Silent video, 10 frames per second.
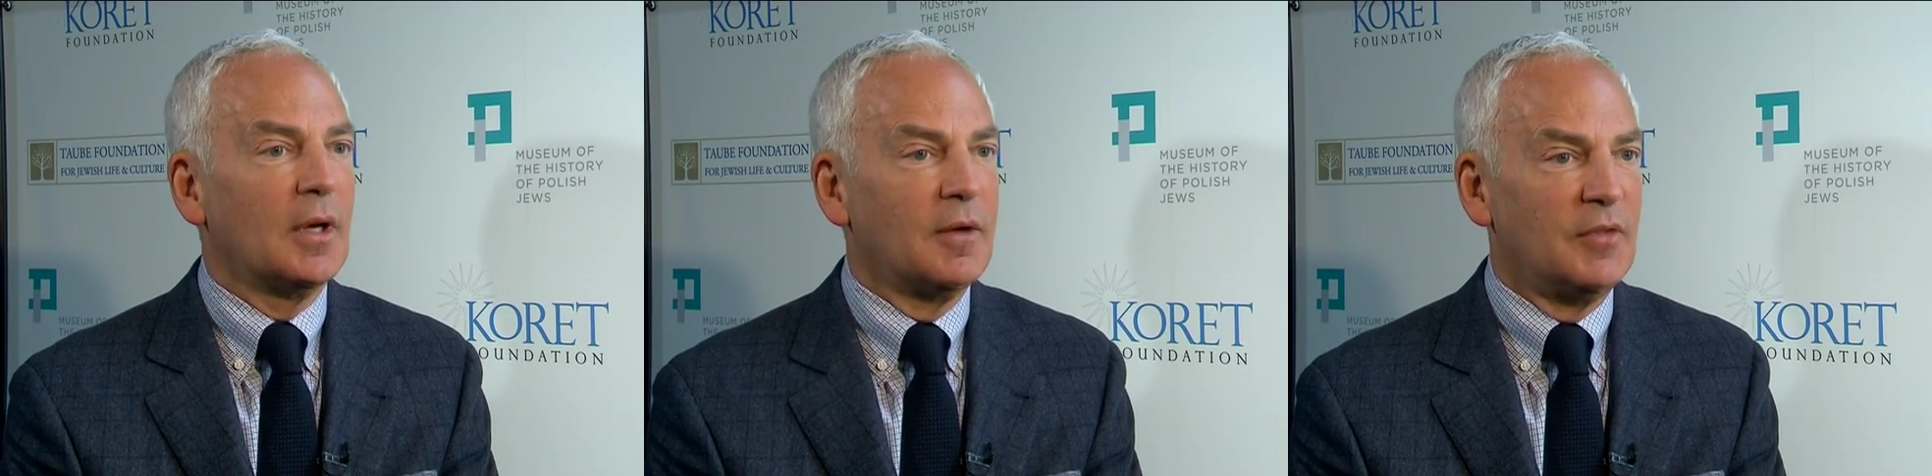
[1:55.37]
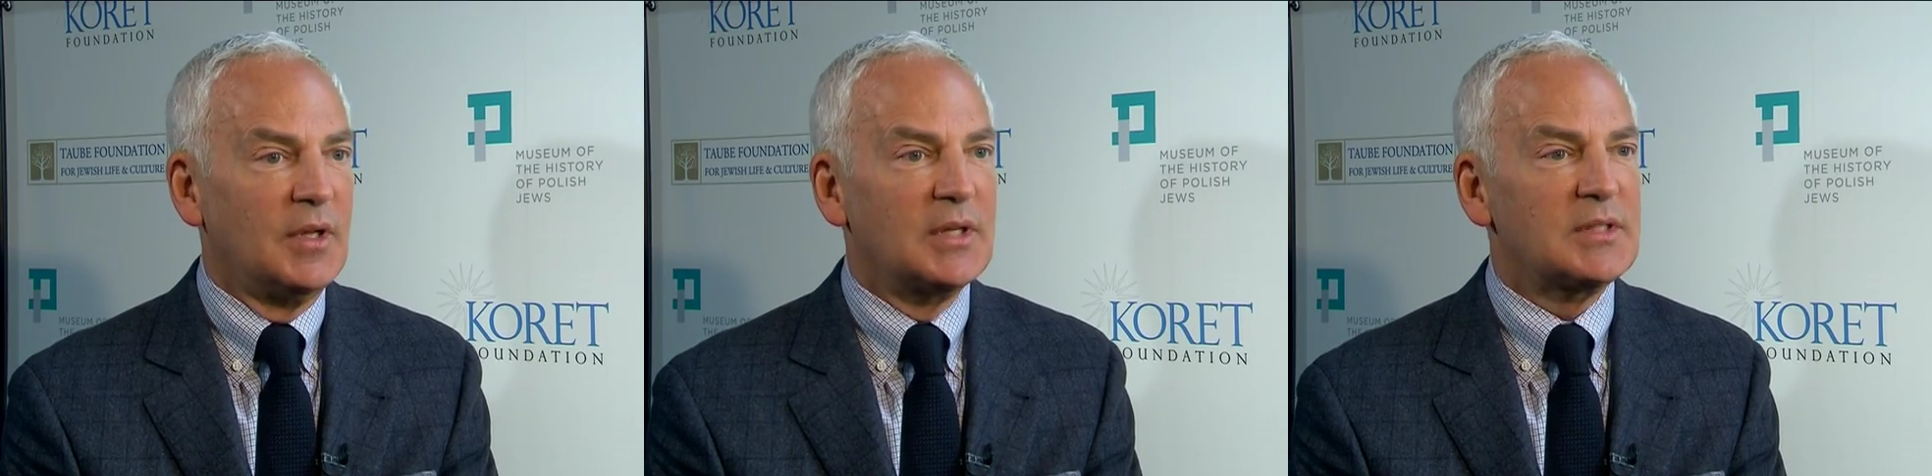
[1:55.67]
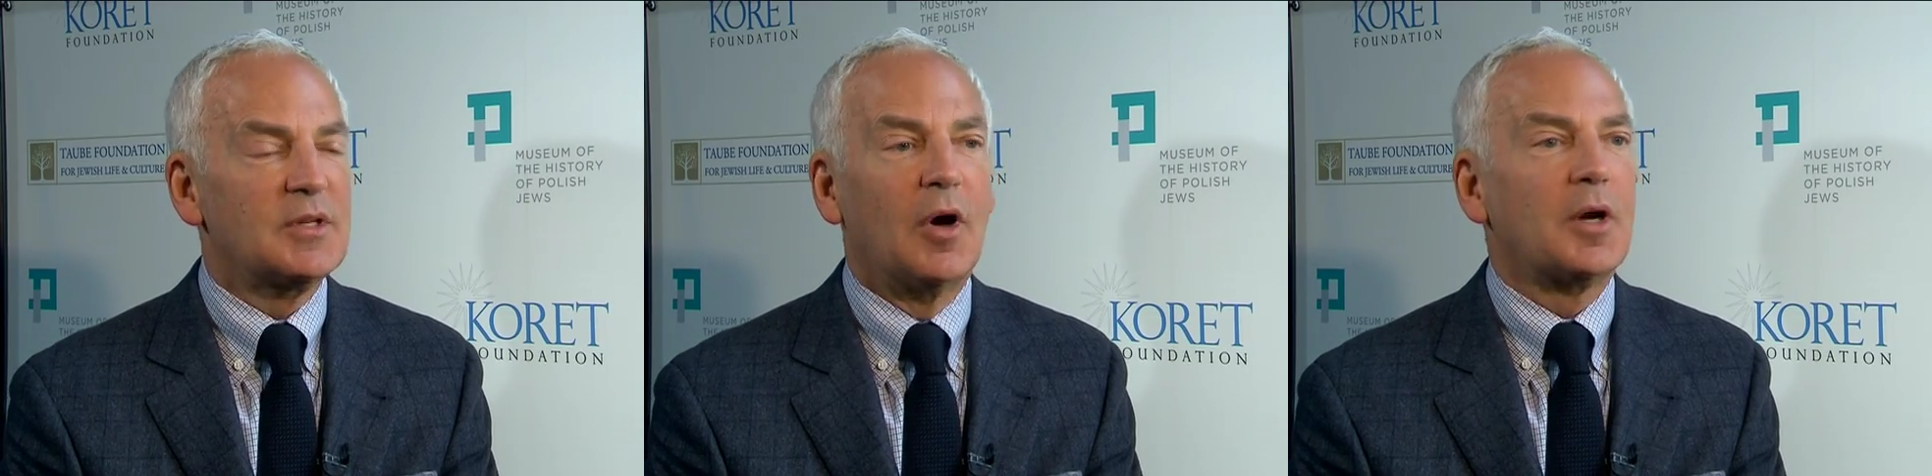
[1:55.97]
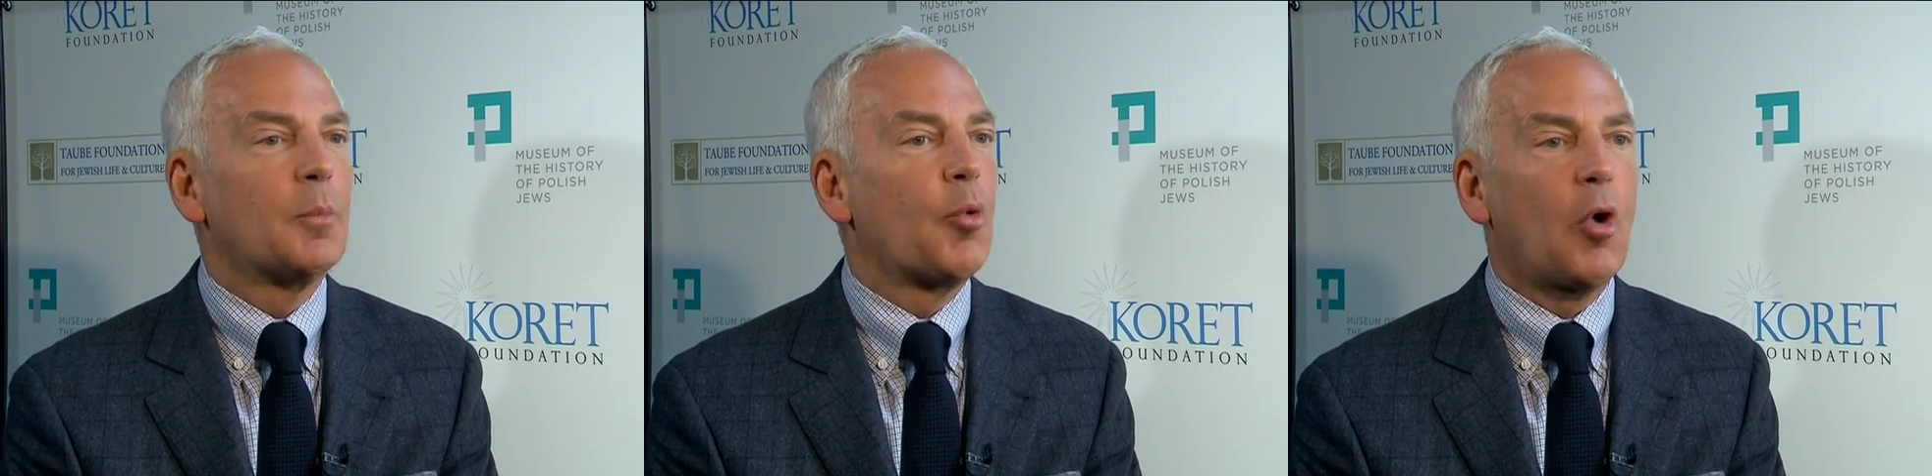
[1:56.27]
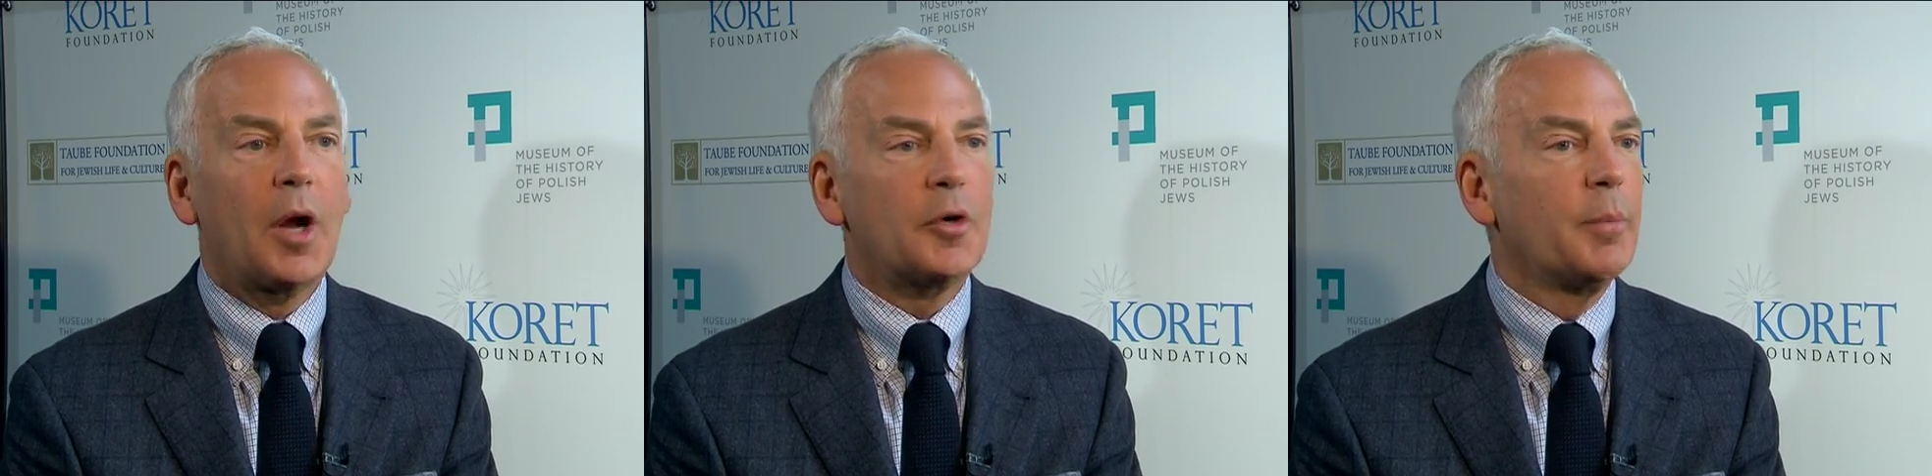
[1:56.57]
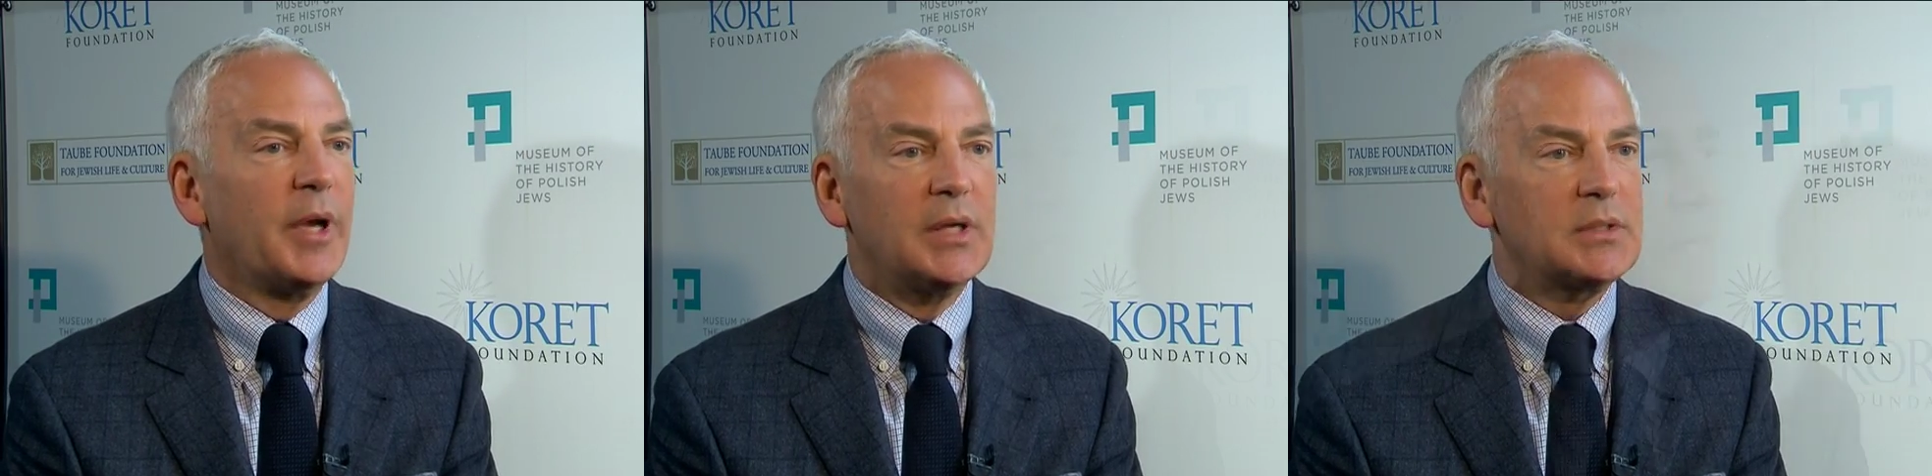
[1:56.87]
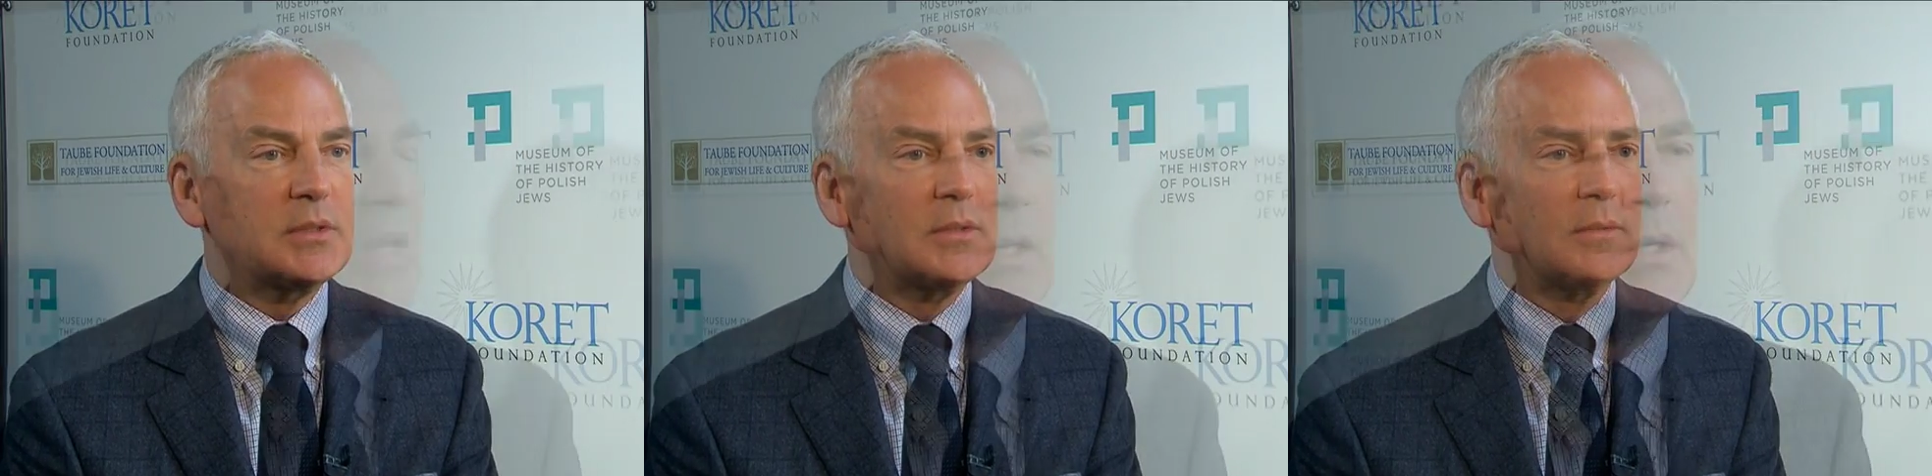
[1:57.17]
of this on a broader
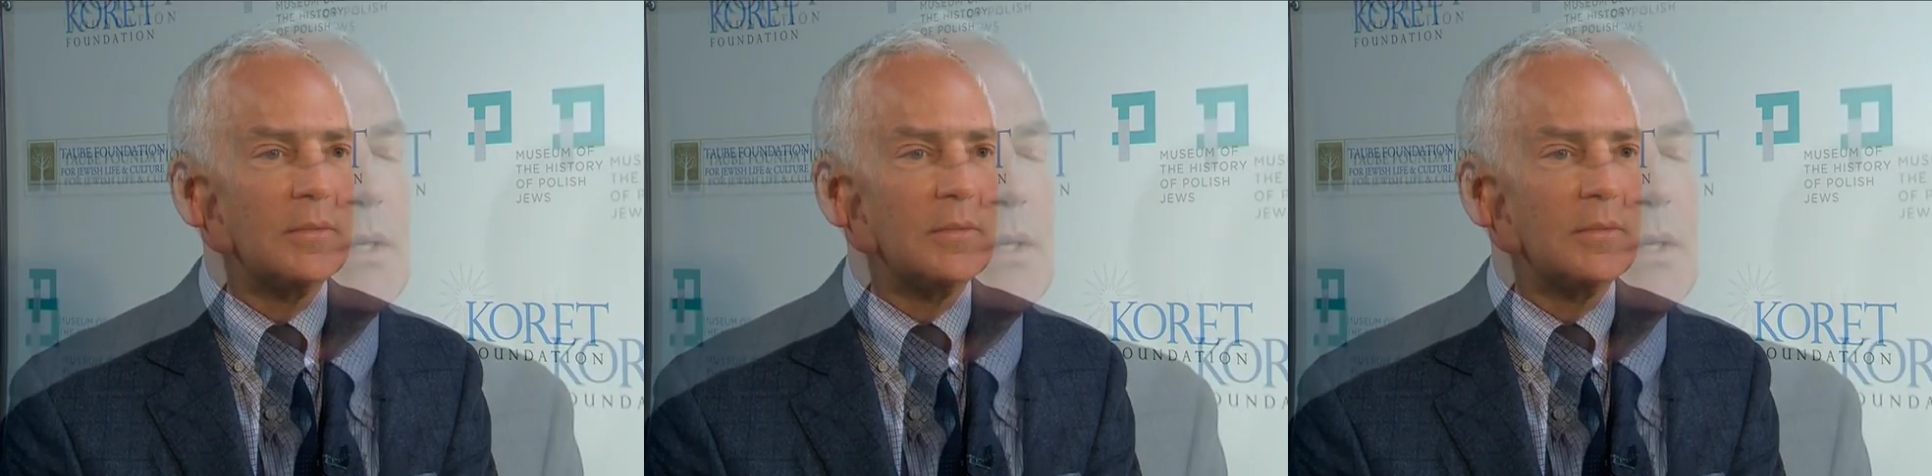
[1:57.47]
base.